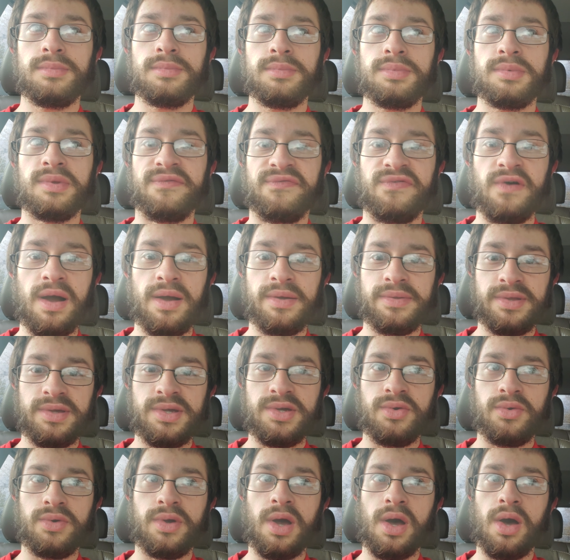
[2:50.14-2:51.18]
the farther
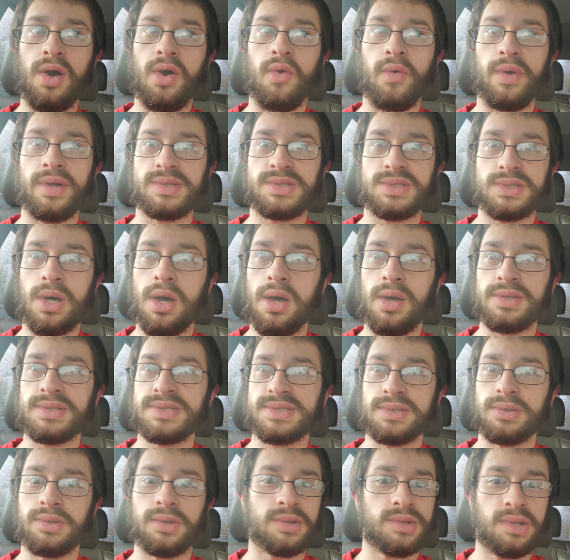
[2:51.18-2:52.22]
you go, it's all
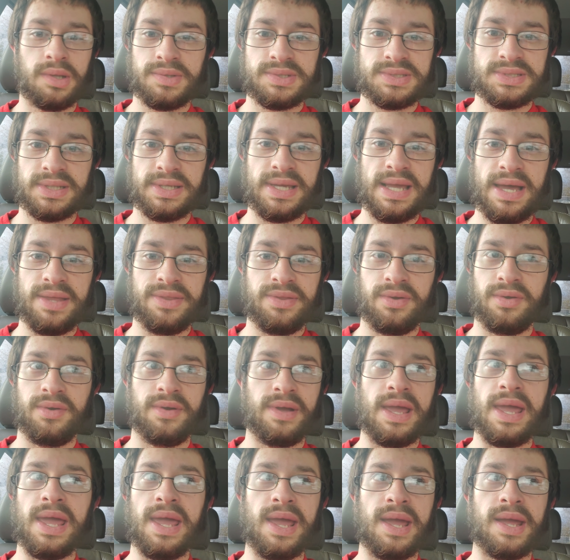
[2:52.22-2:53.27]
still close together,
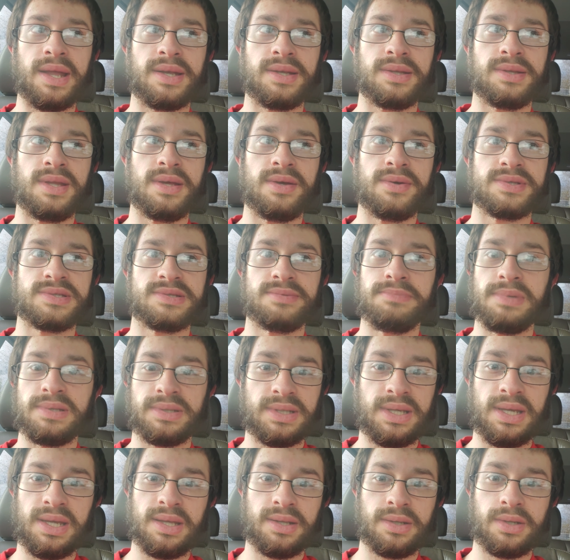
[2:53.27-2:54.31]
and there's a
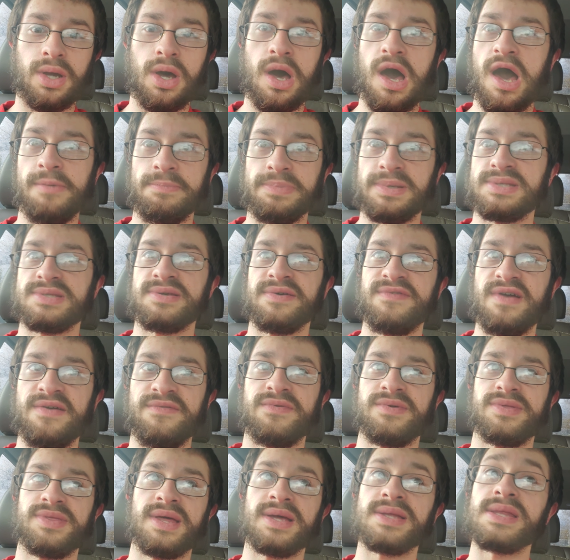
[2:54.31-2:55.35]
million copies of
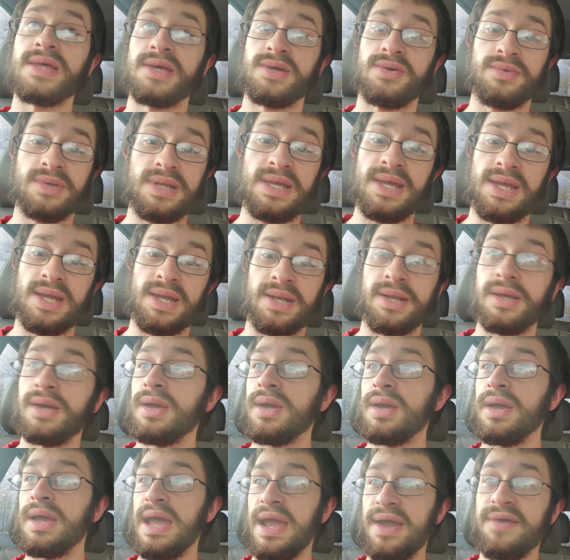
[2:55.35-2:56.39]
everything that you need
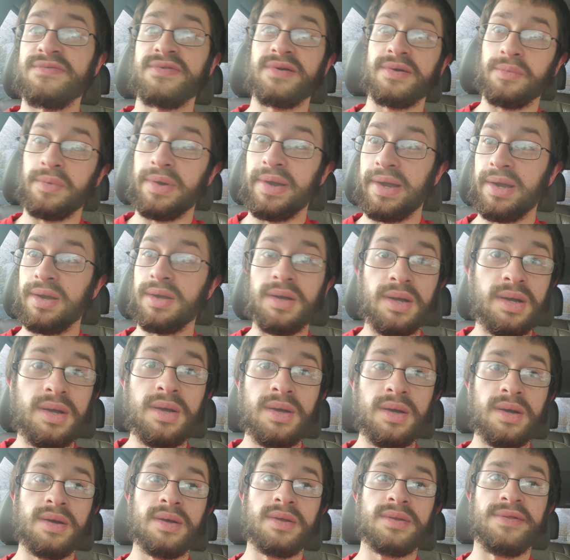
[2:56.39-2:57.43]
everywhere
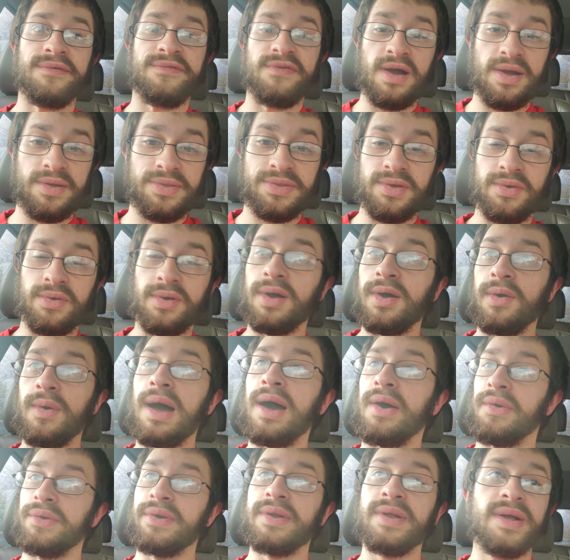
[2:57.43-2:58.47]
the farther you go
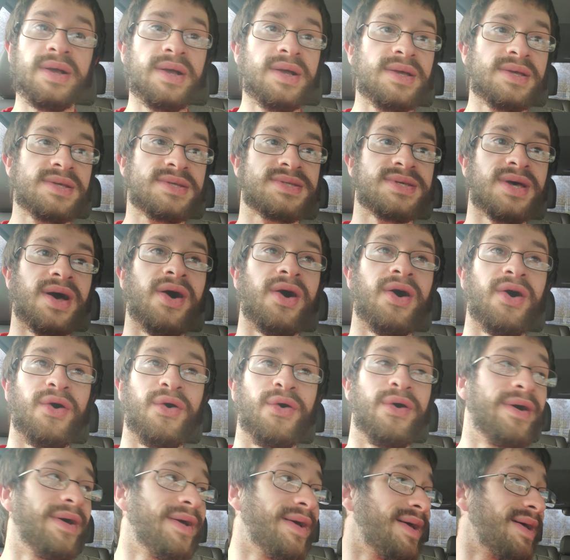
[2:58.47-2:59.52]
out.
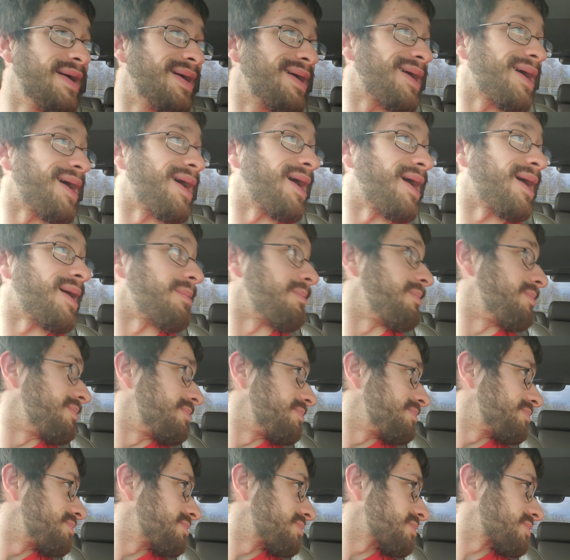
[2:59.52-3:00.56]
So,
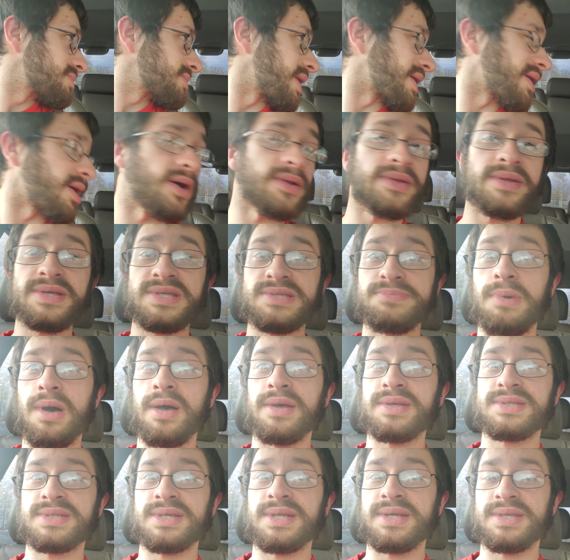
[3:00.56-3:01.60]
like all these
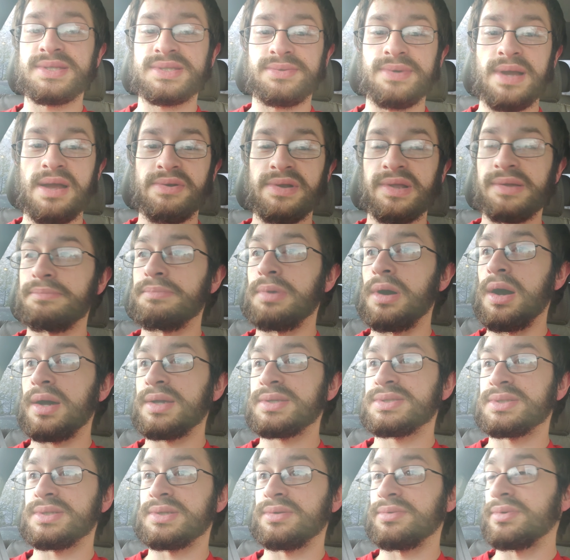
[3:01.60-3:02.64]
small cities surrounding
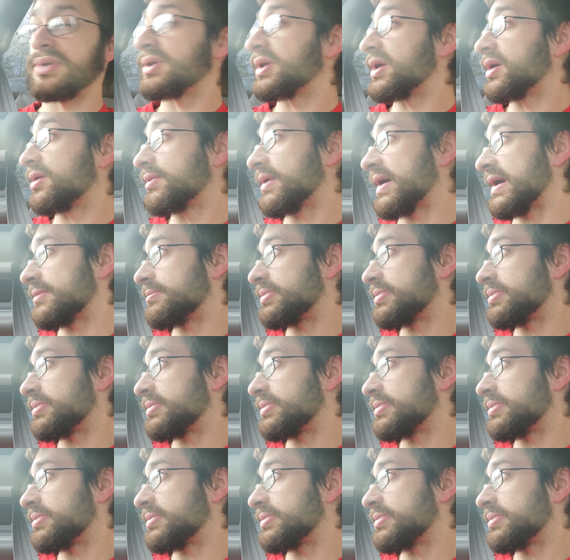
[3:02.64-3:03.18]
Boston are really great